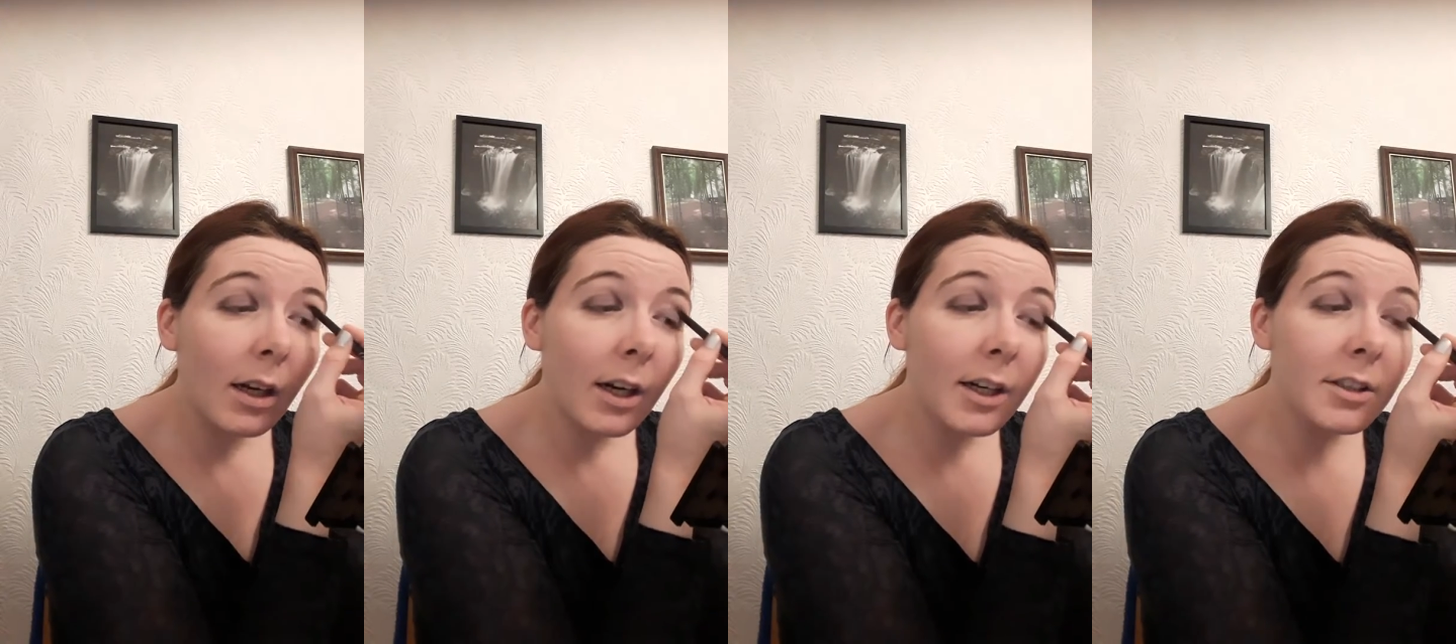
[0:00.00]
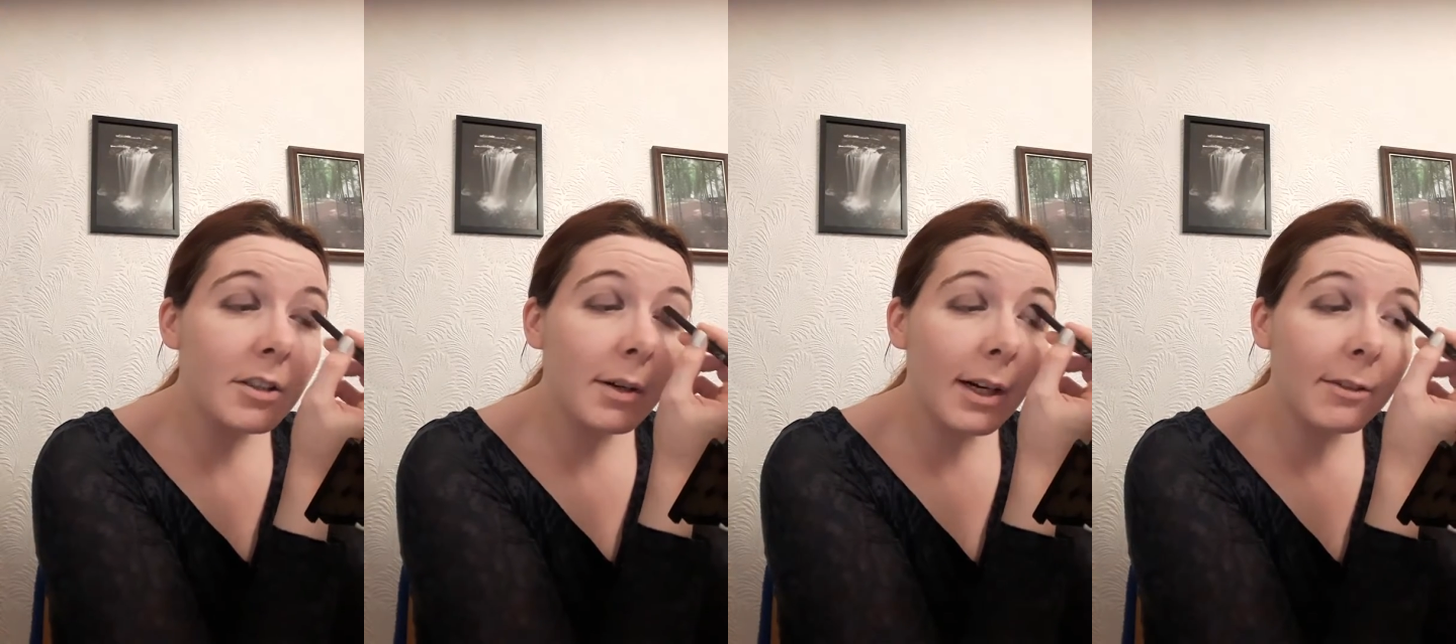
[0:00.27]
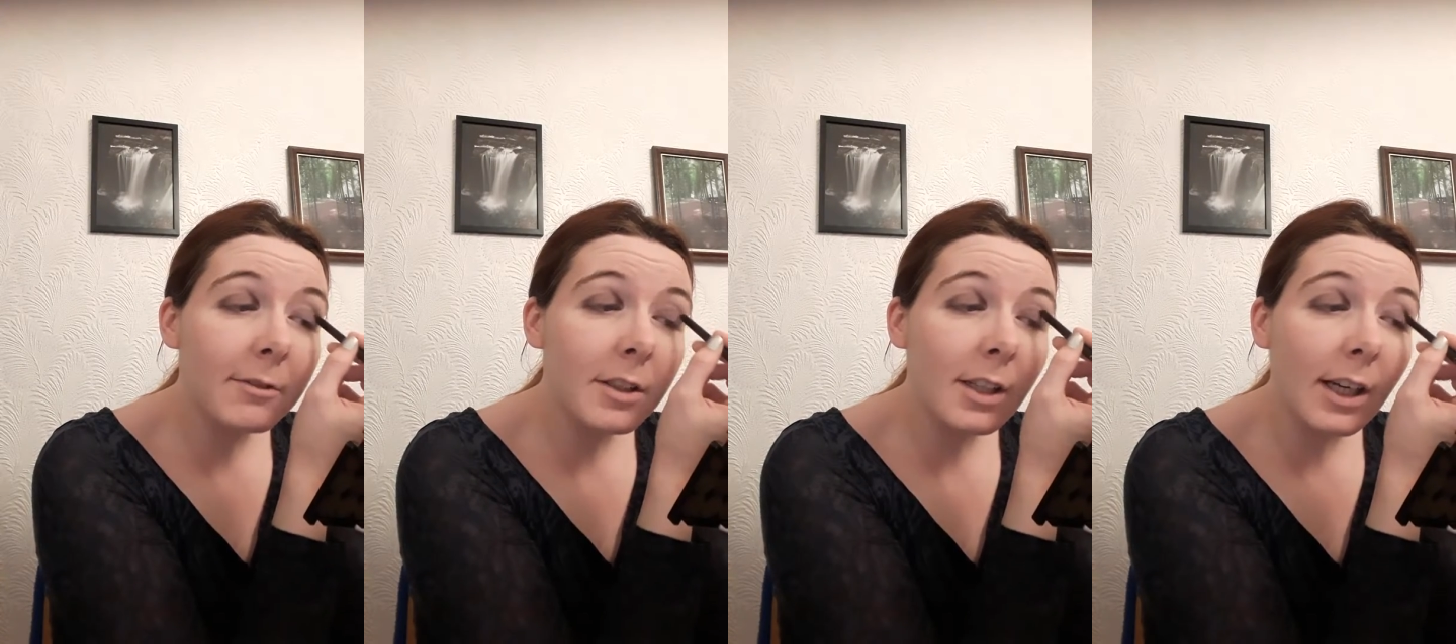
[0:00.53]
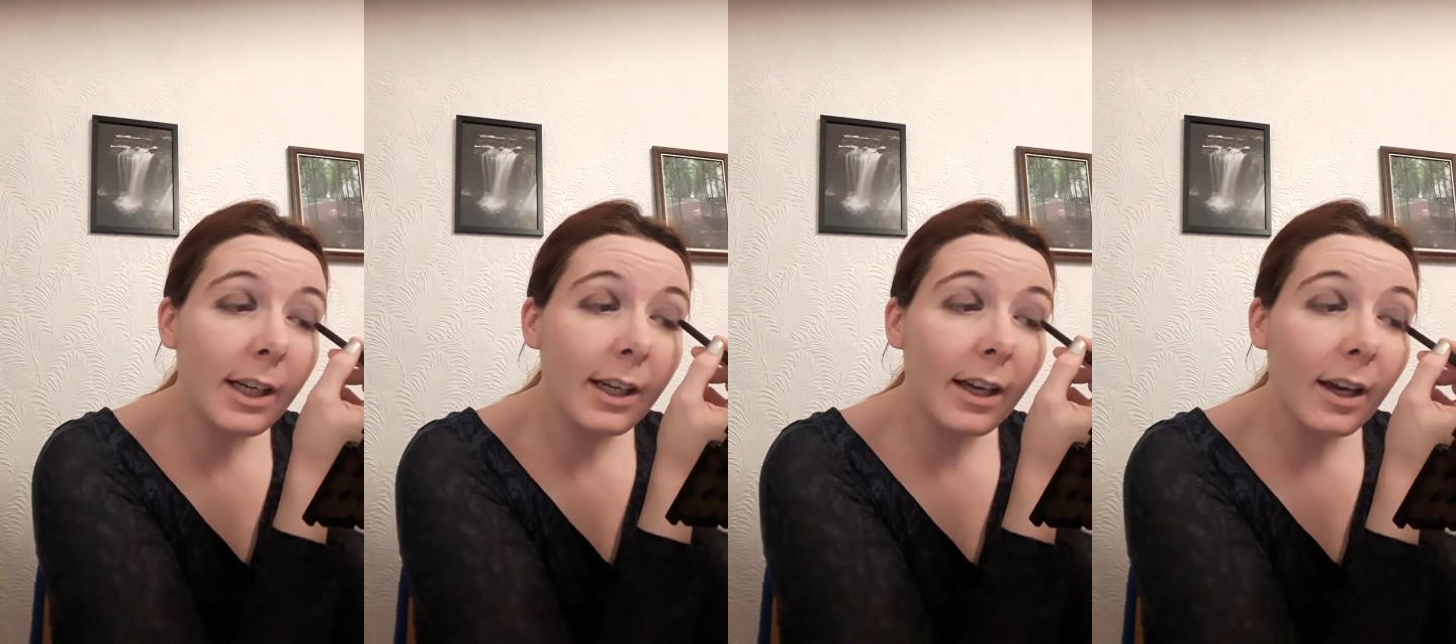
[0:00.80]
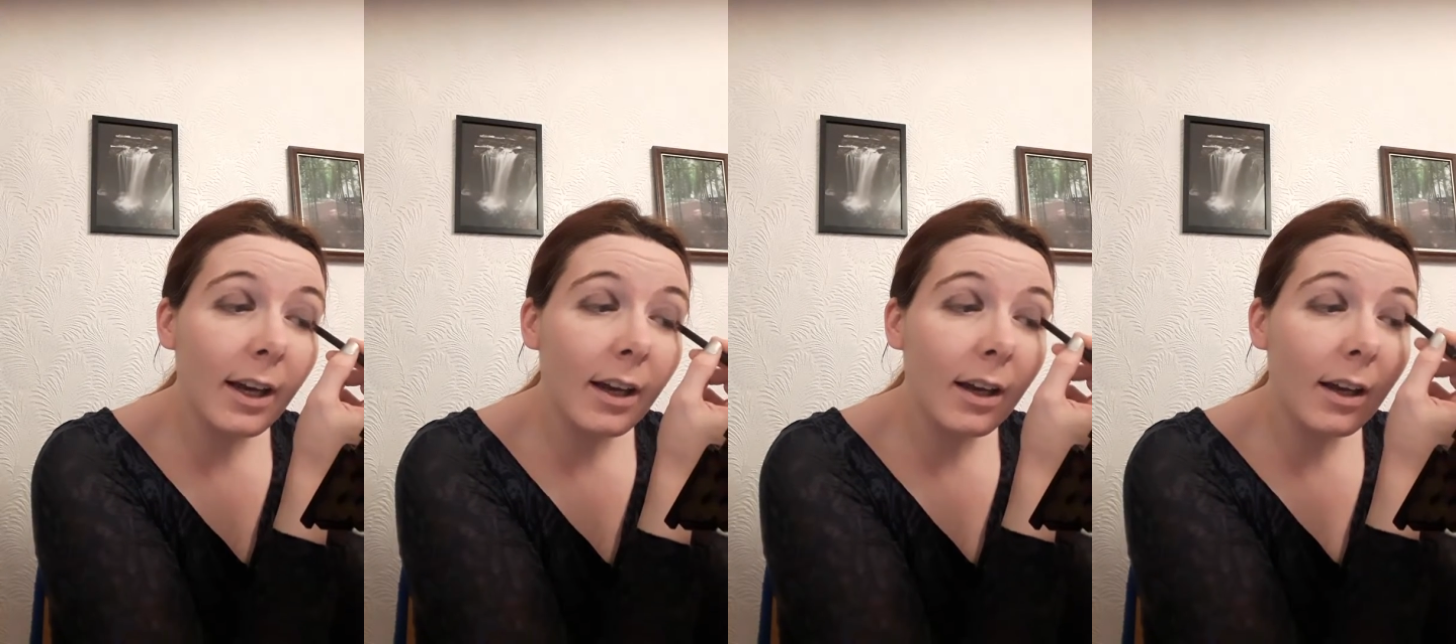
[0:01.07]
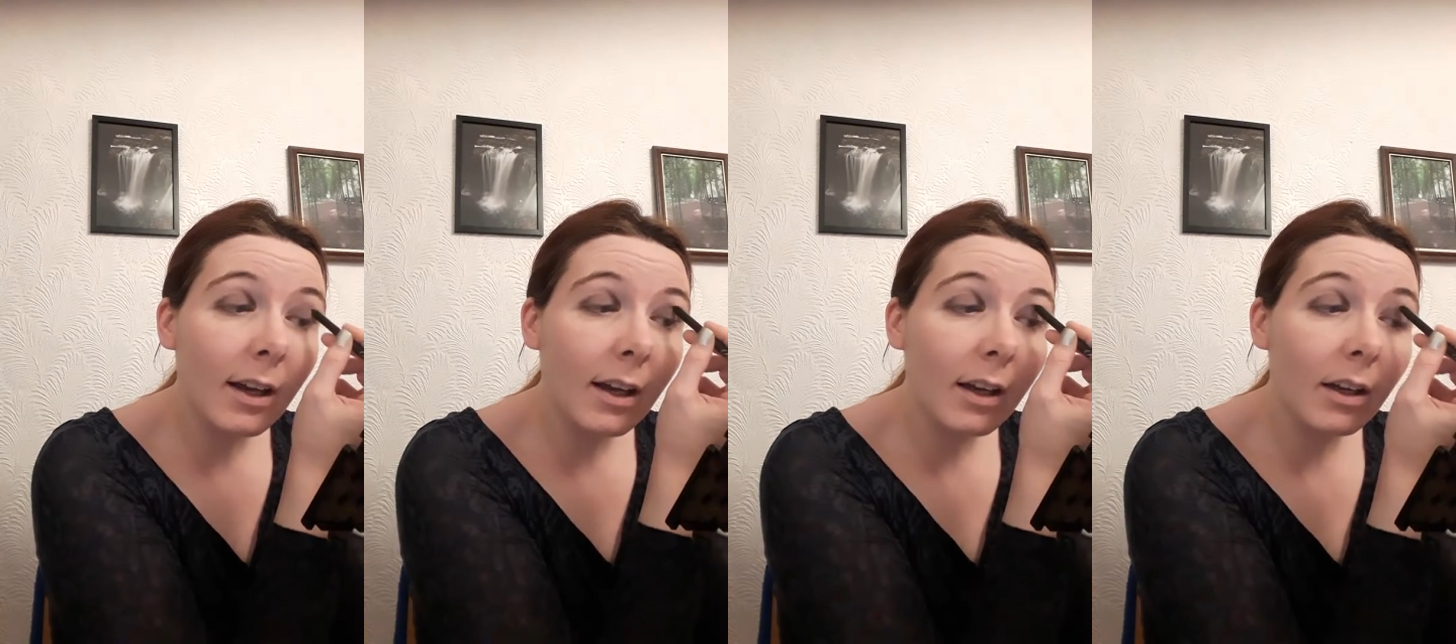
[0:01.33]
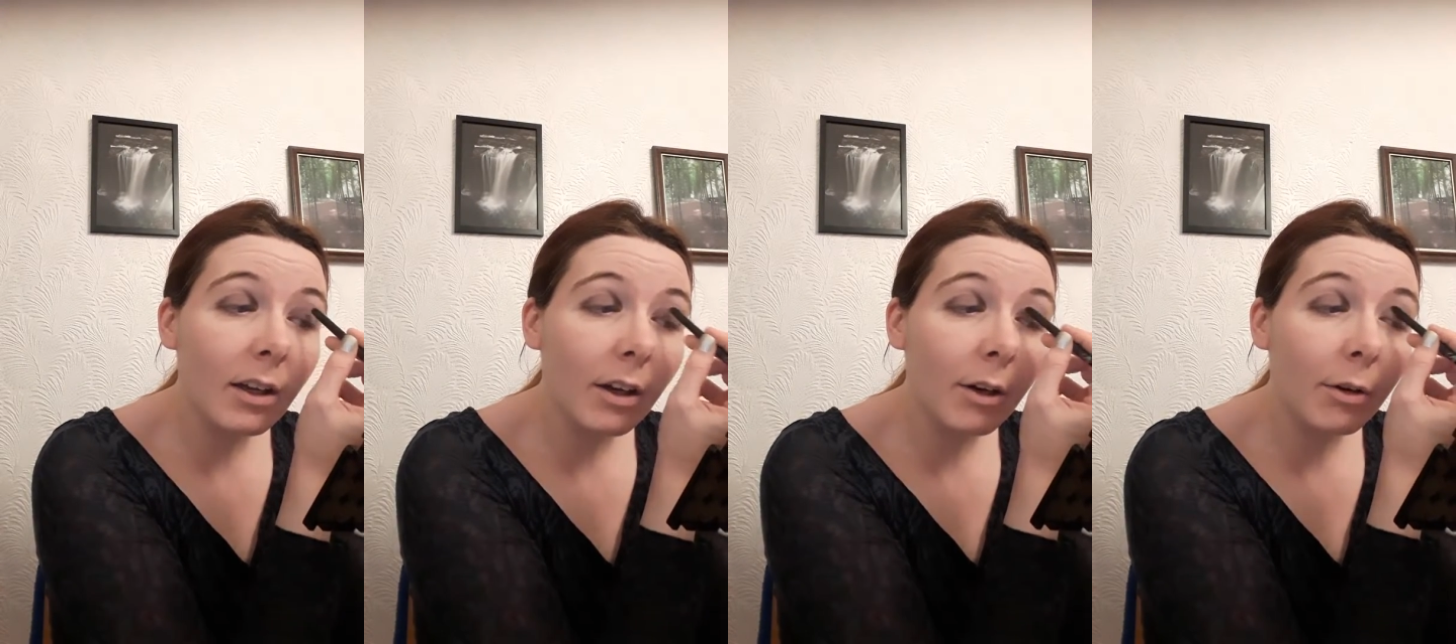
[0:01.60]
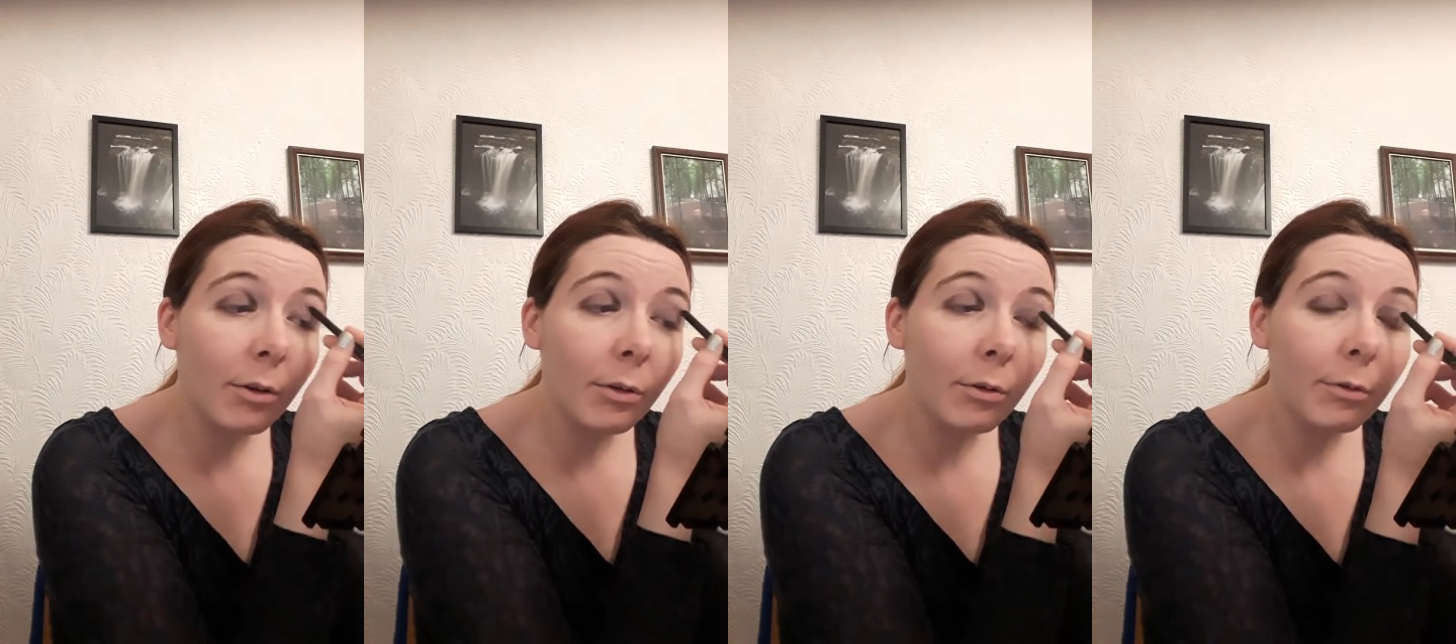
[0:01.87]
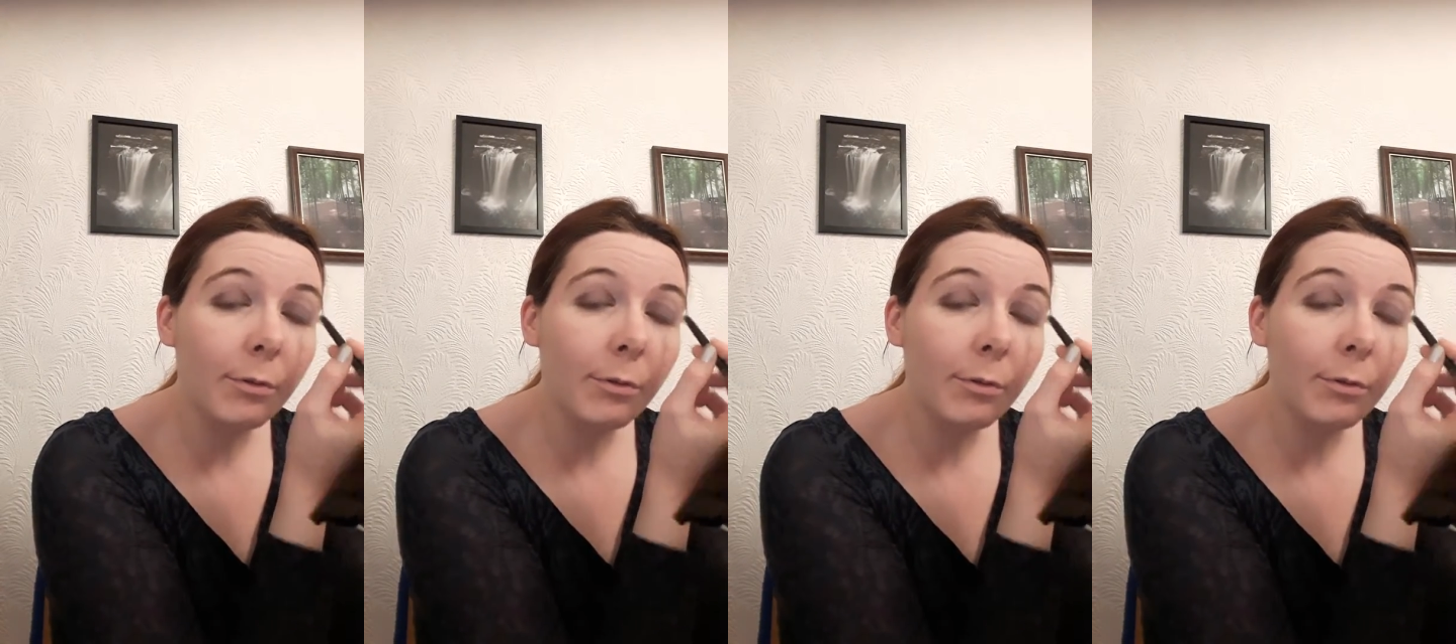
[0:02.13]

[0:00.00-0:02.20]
I do have to like go